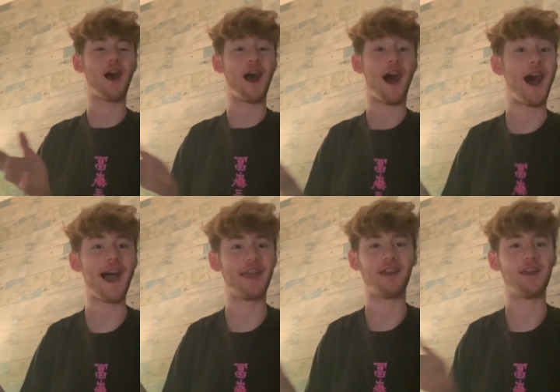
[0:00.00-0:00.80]

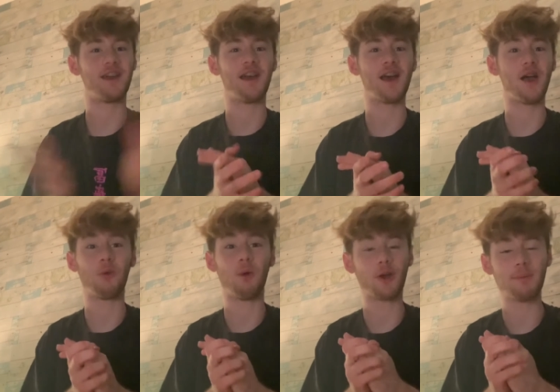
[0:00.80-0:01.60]
Hi.
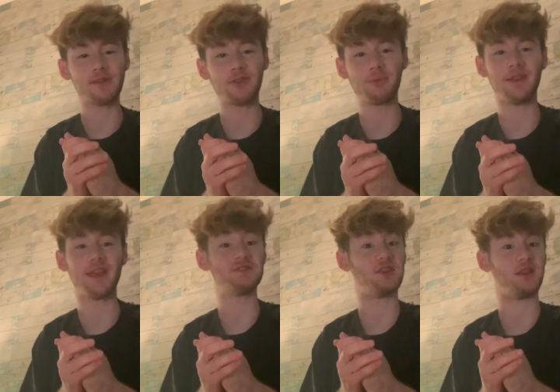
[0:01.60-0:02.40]
Welcome back to Smitty
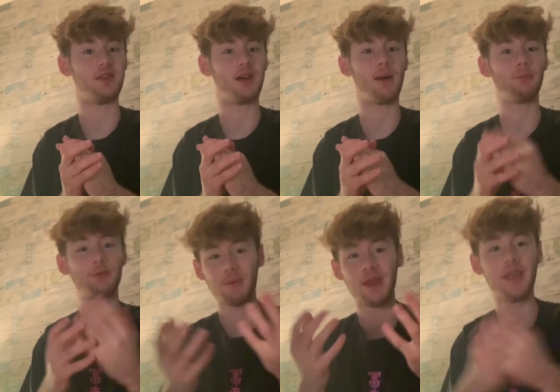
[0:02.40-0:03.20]
Nation. I'm
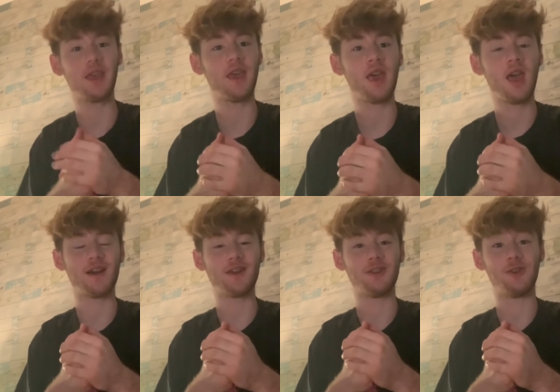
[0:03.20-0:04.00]
Smitty.
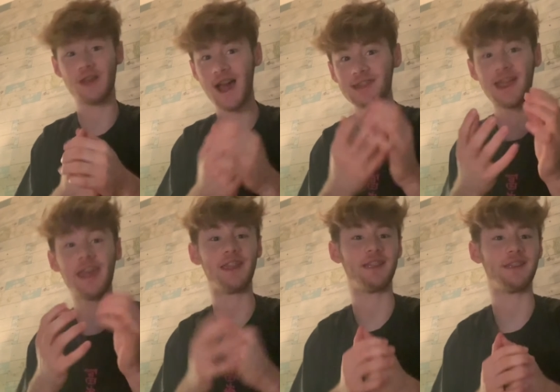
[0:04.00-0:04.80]
You're not
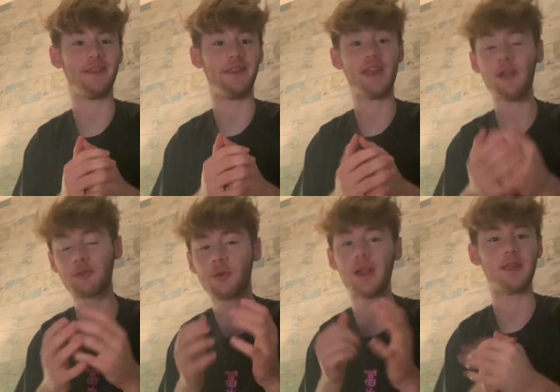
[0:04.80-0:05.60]
late. That's
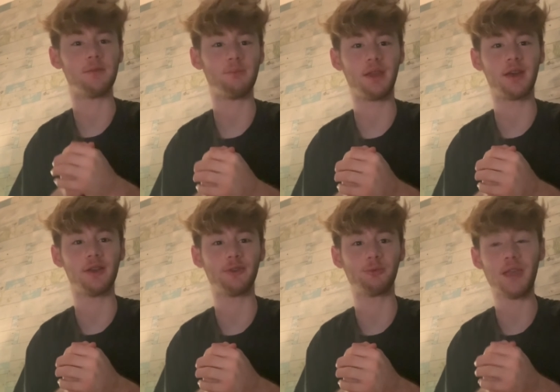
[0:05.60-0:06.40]
great
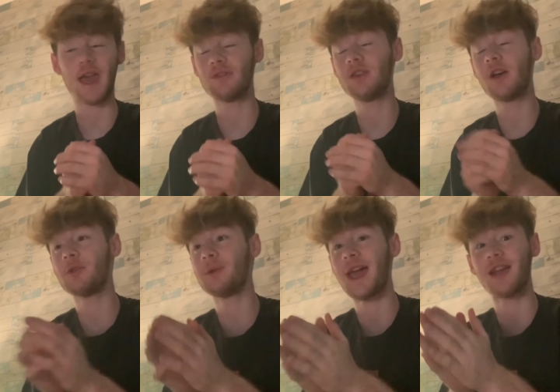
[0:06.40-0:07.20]
because we have another
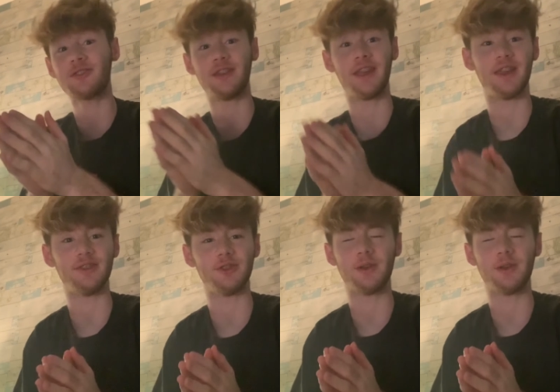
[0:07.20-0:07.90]
reaction to get into.